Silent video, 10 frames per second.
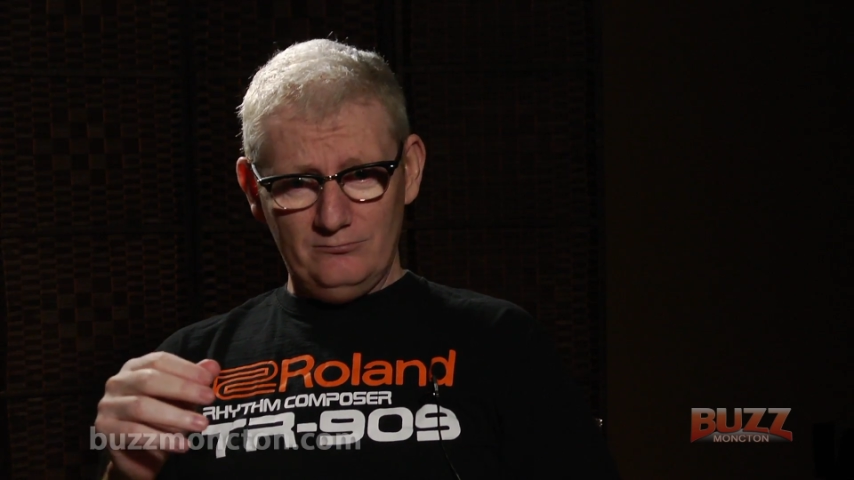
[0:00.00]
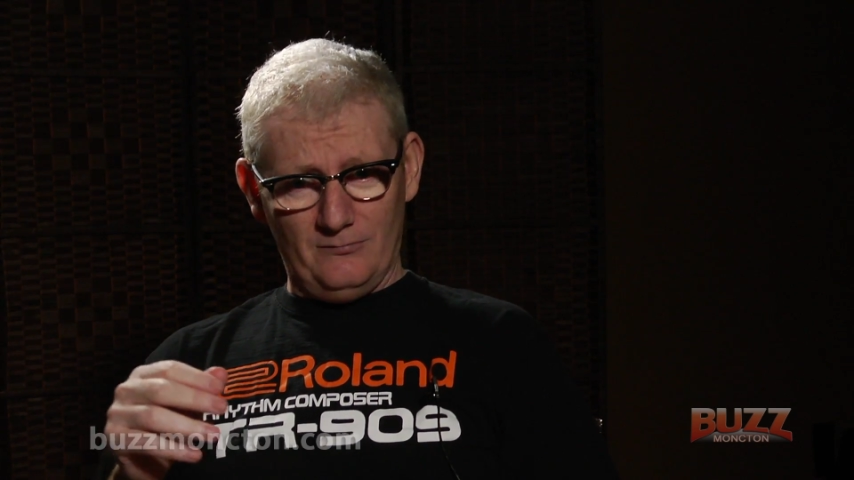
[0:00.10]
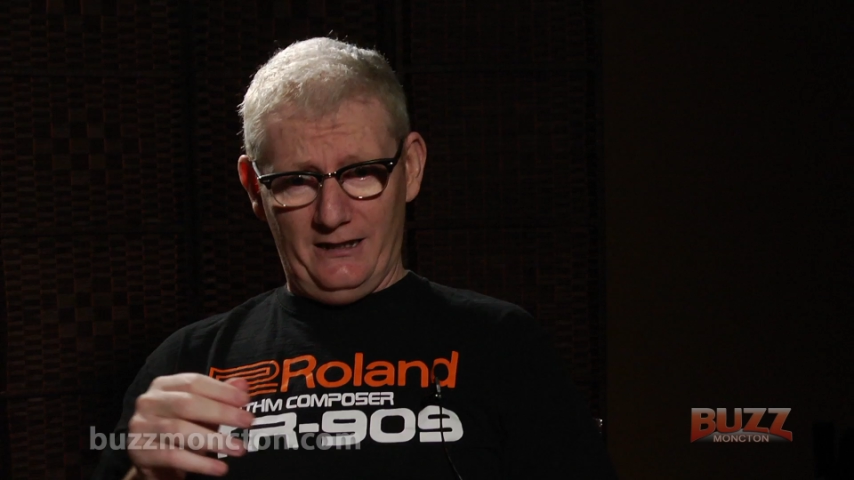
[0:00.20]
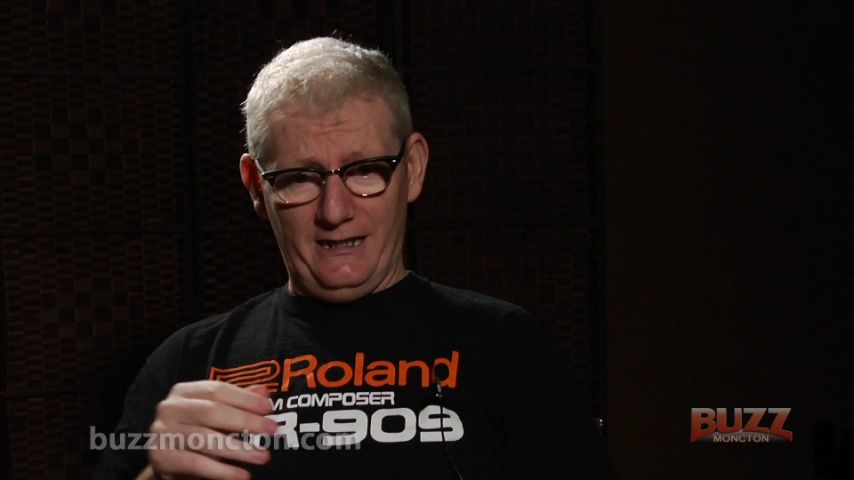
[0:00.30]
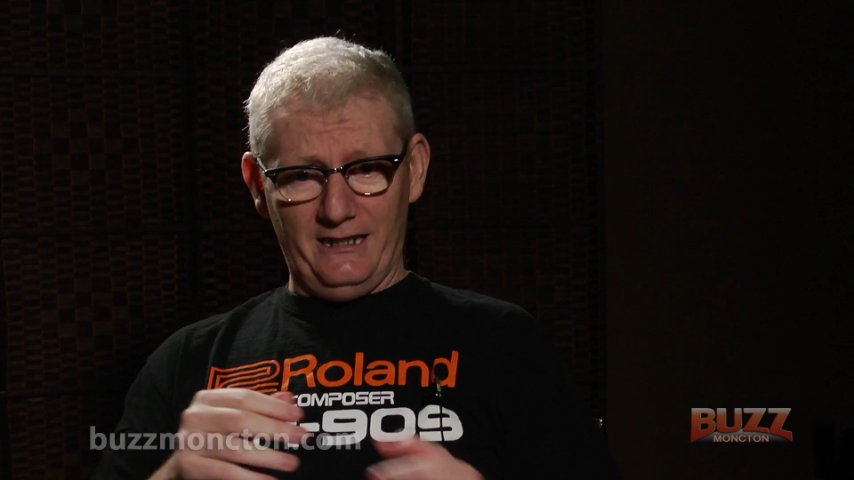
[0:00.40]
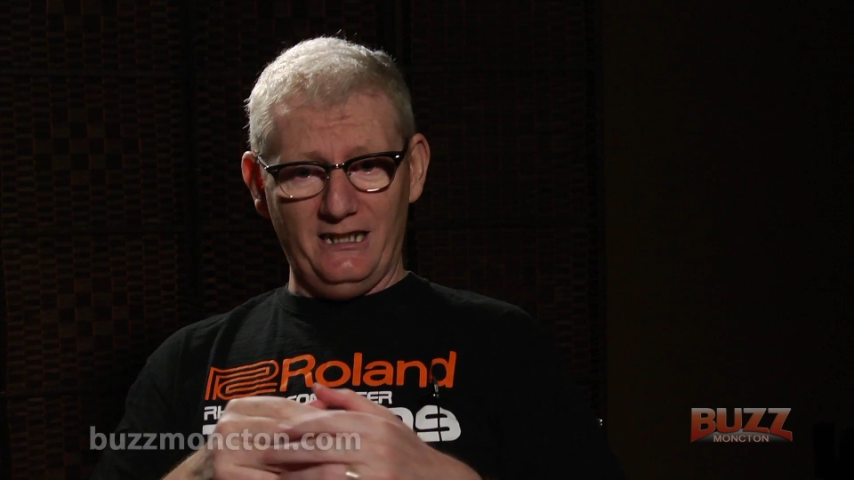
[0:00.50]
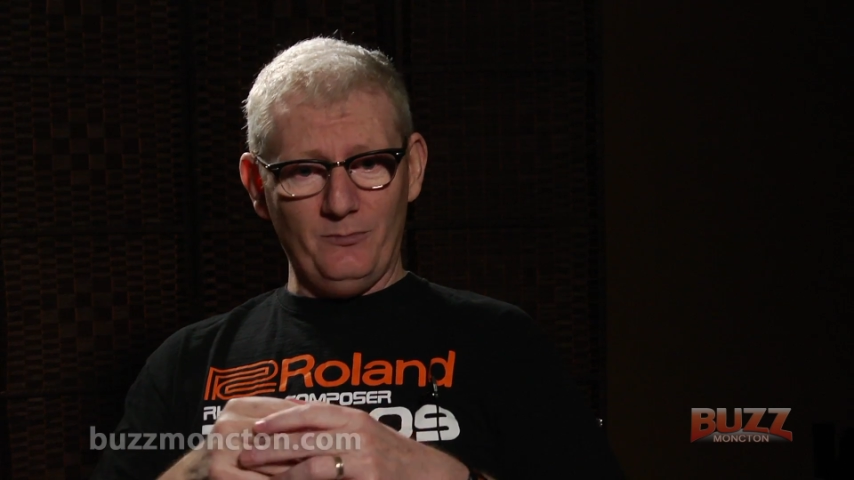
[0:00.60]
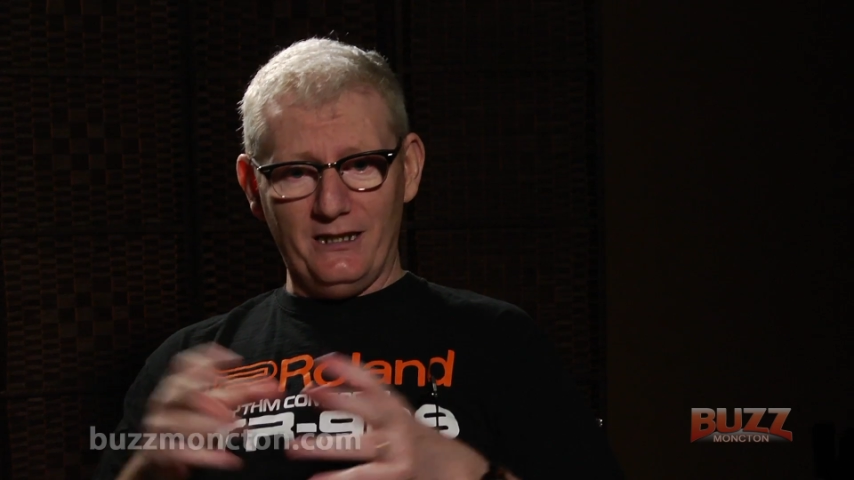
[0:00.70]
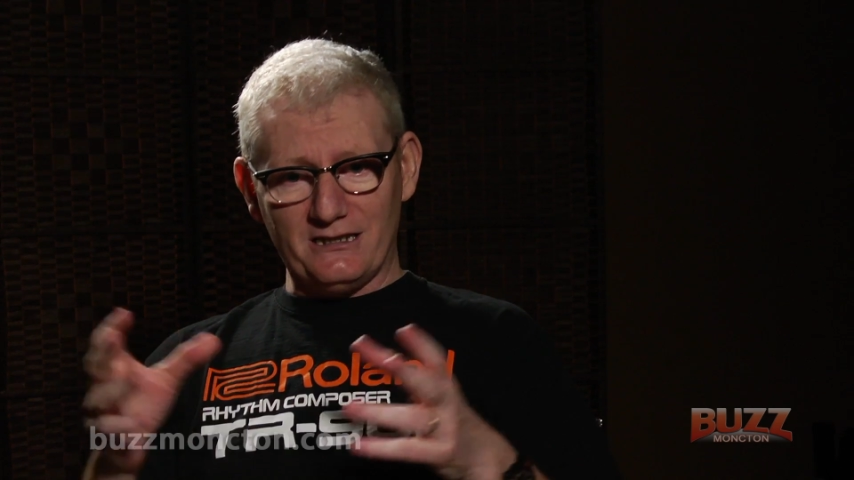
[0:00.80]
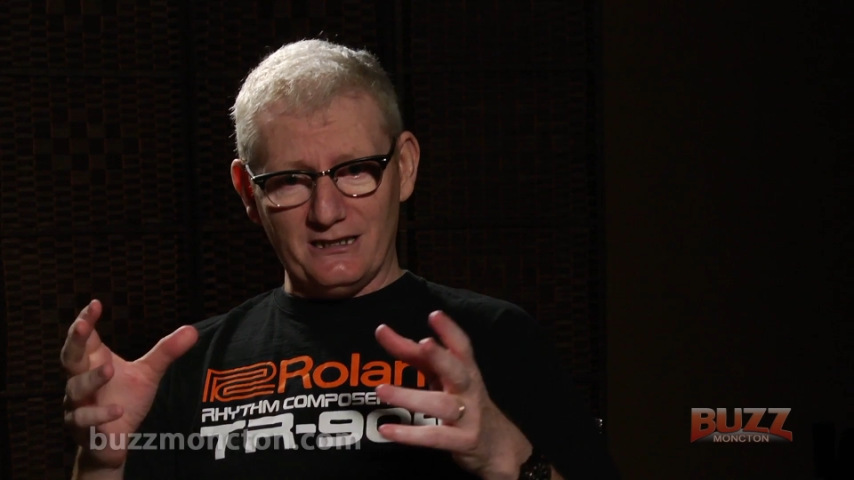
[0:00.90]
and then he
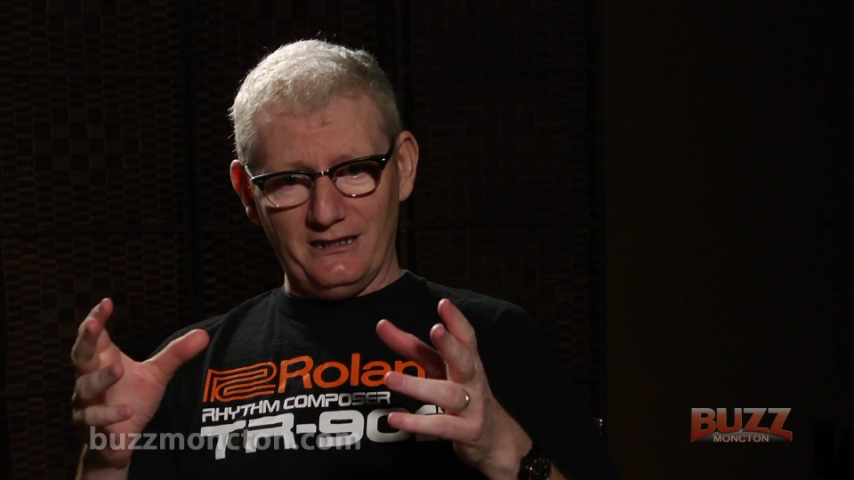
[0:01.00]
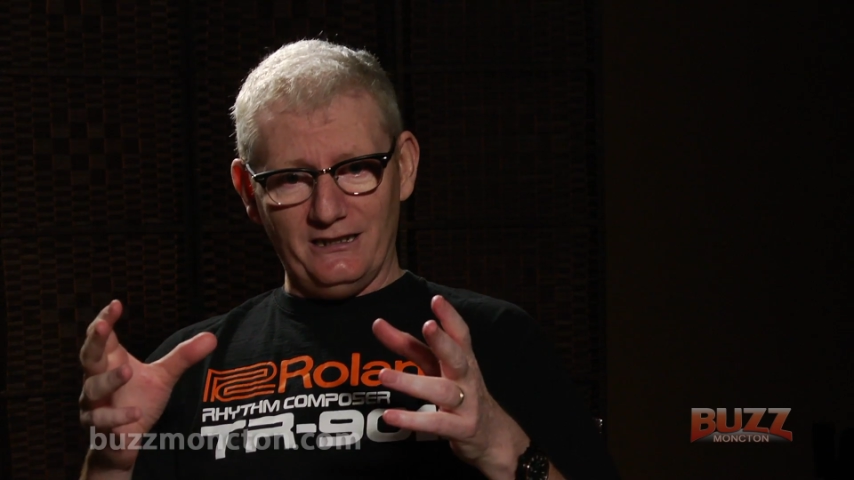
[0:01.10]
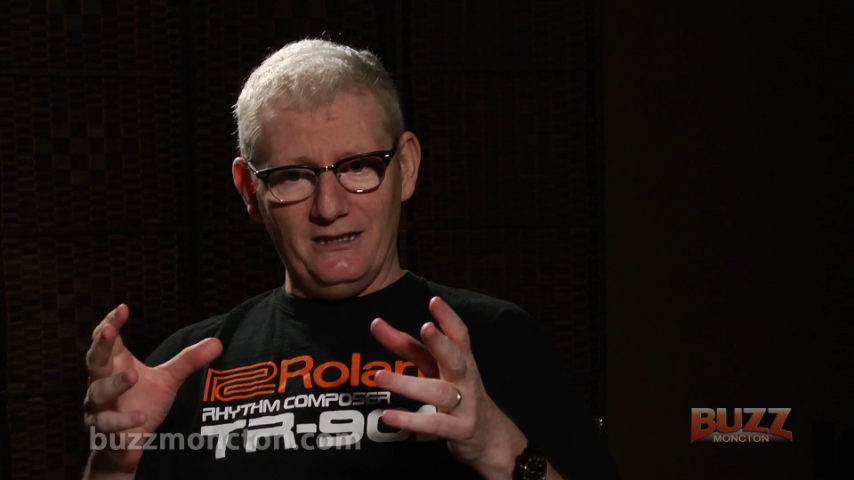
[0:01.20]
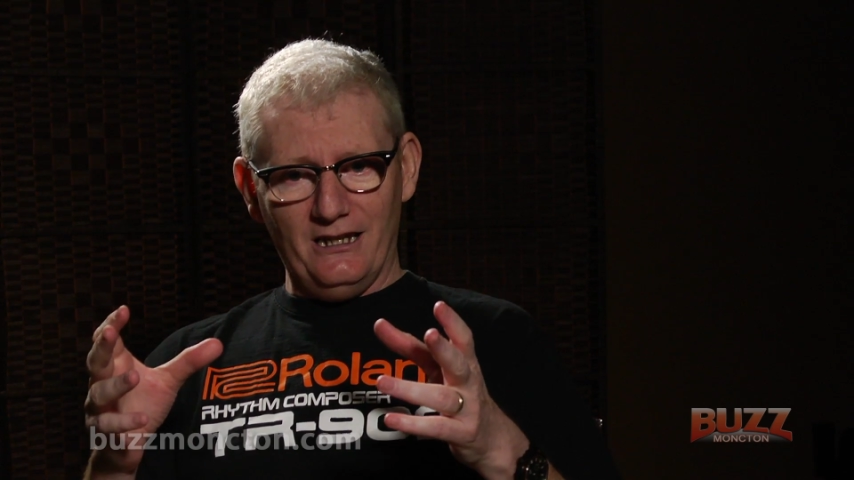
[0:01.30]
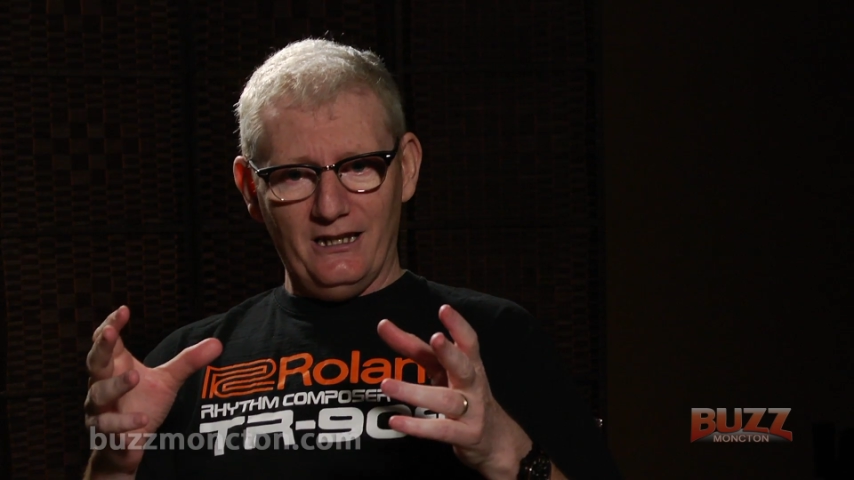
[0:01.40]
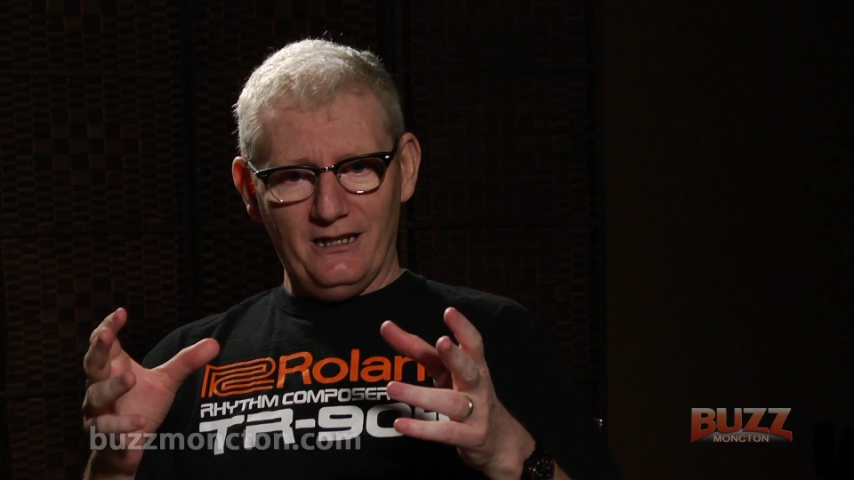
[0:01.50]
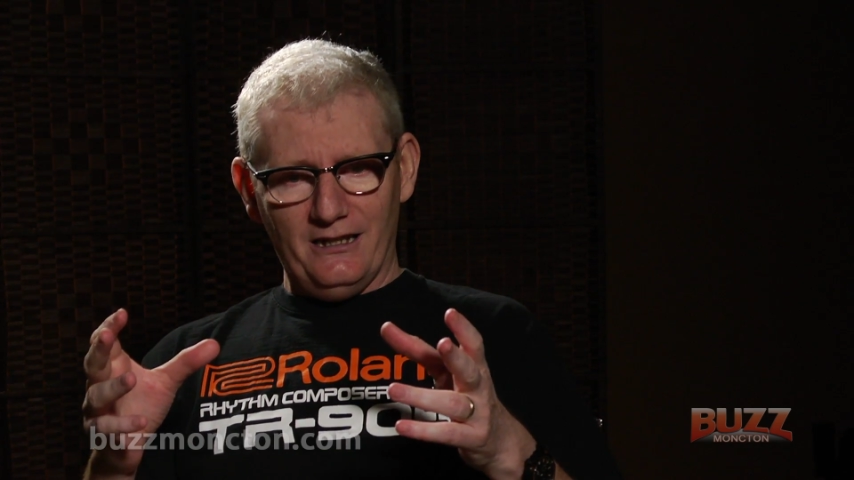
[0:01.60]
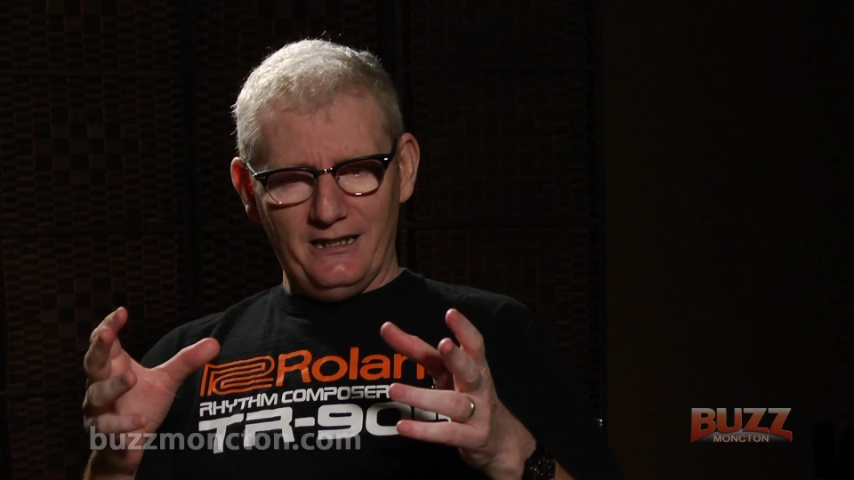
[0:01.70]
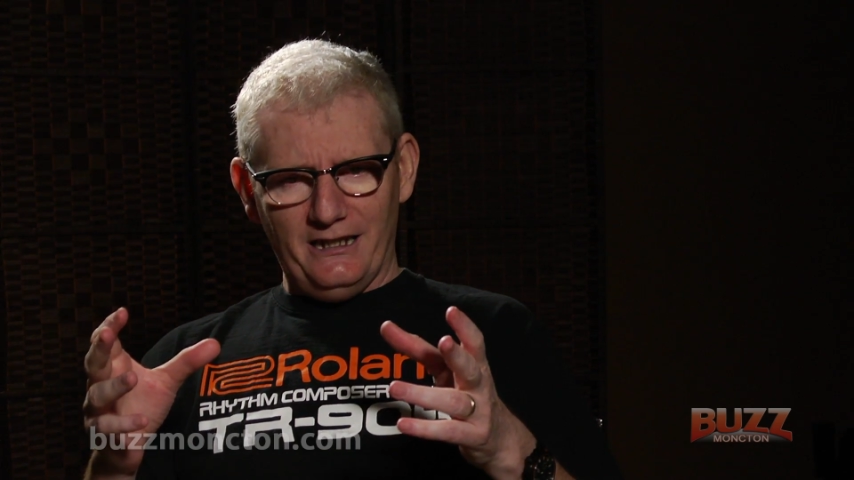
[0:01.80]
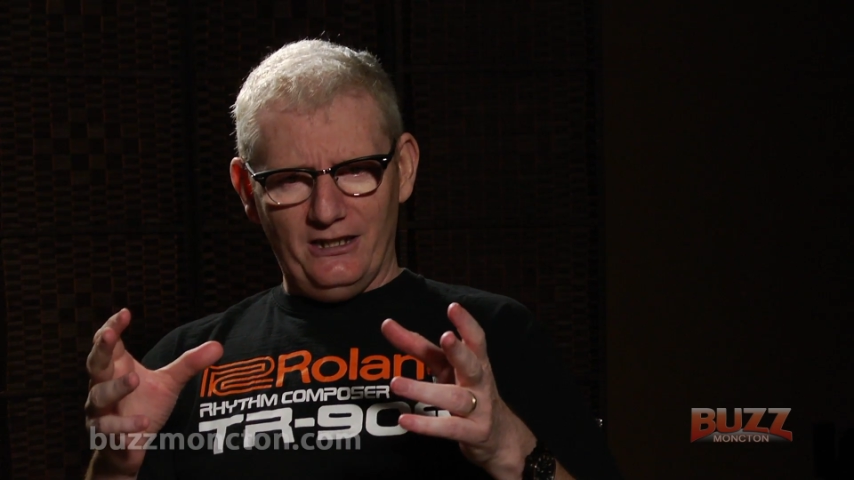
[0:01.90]

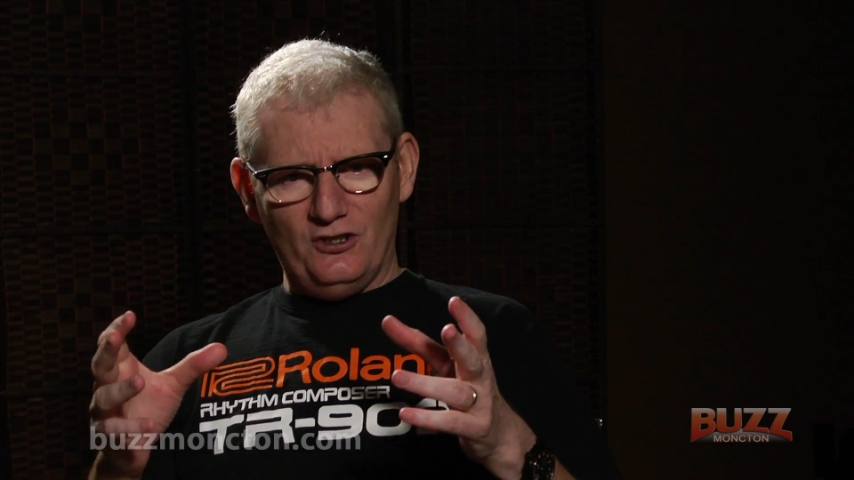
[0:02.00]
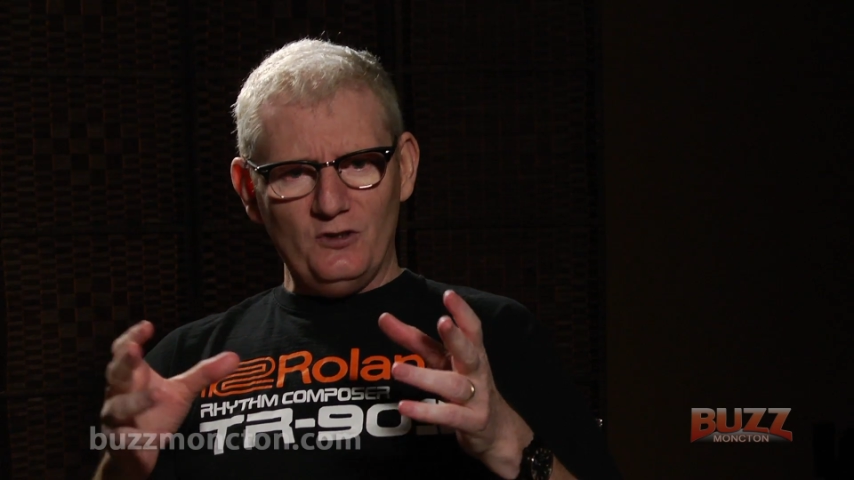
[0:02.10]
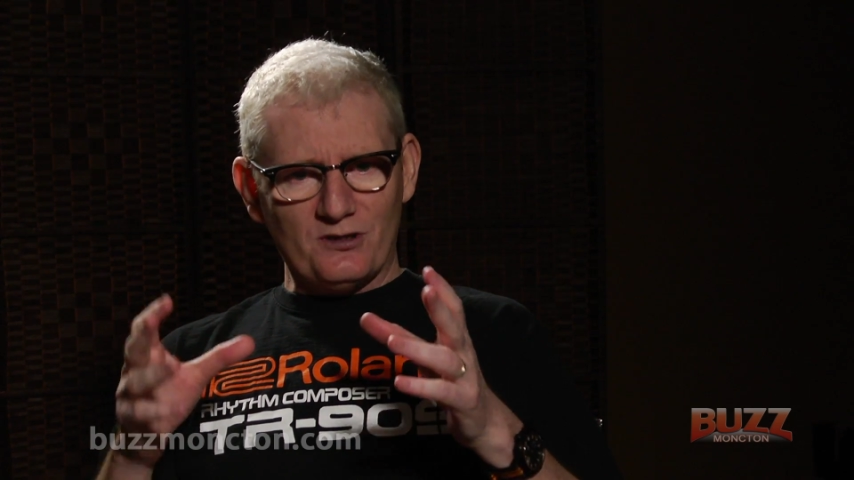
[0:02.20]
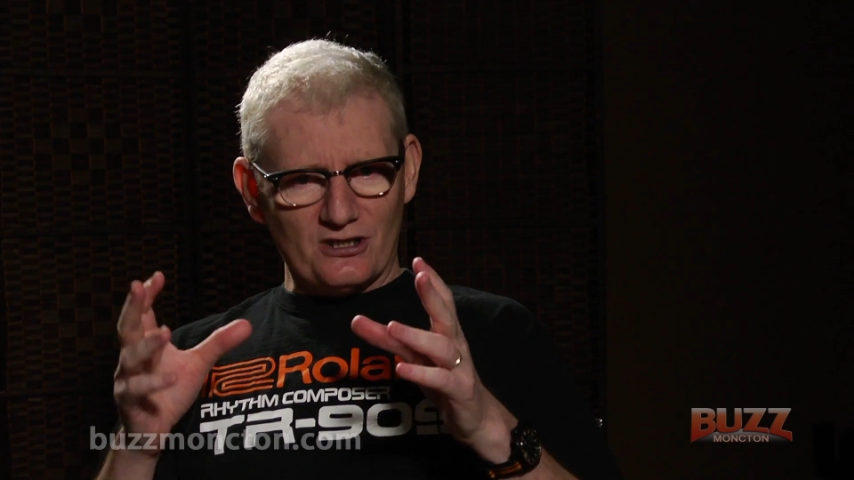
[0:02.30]
dupes